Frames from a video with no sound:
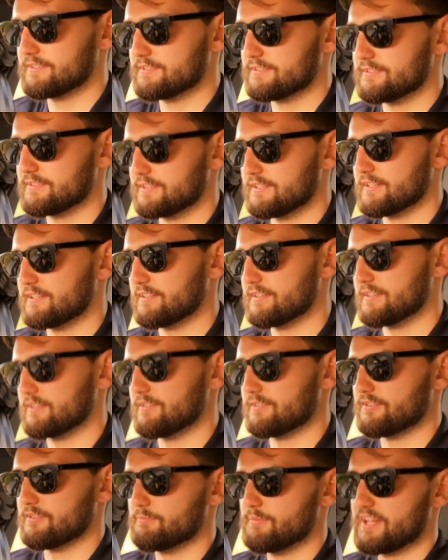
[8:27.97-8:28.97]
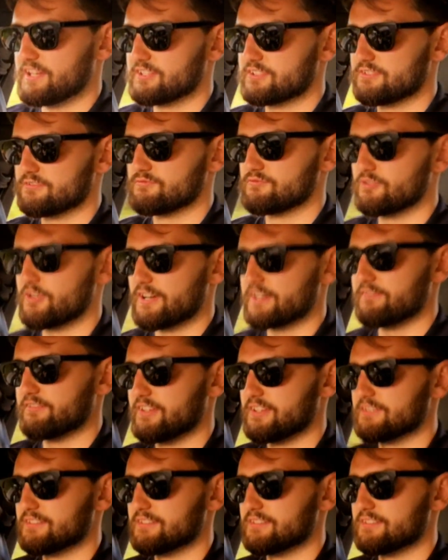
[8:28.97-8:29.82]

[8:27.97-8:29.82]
on a mixed driving.